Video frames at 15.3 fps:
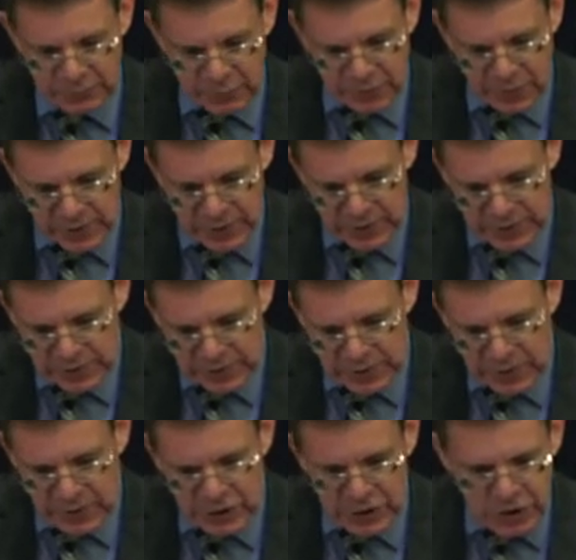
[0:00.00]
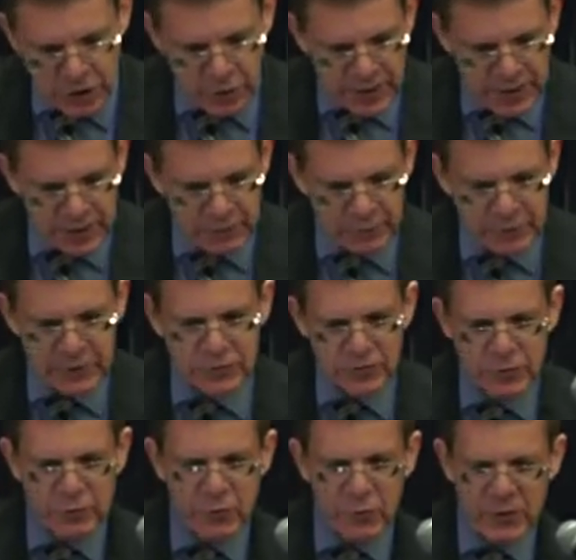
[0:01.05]
for, showing what the
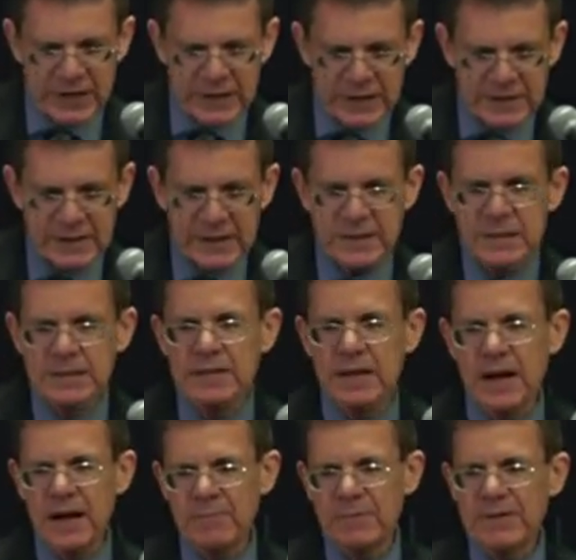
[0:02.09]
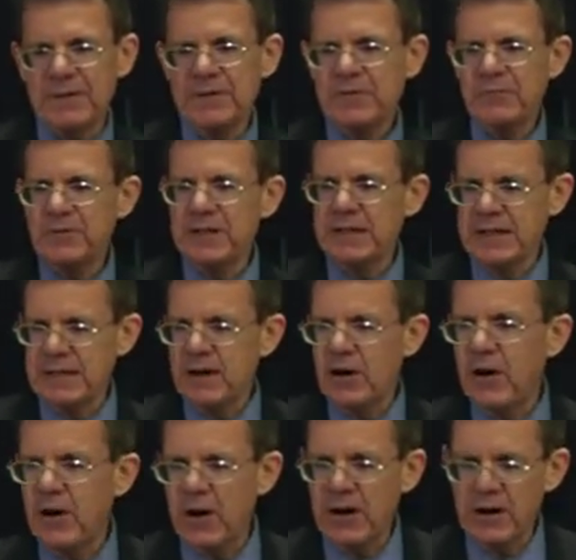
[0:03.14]
true Orient and Islam really
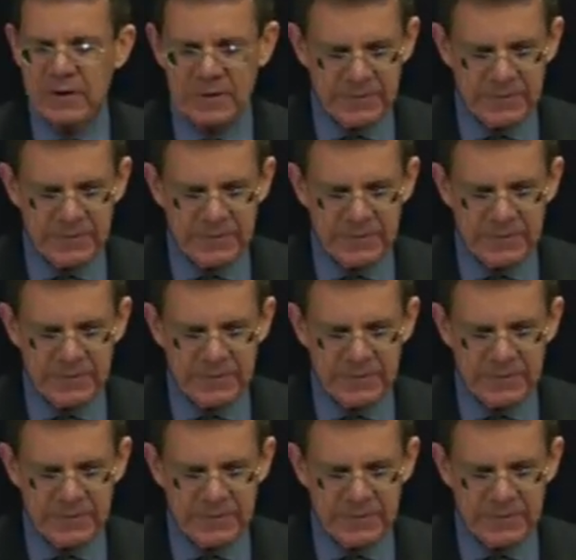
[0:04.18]
are."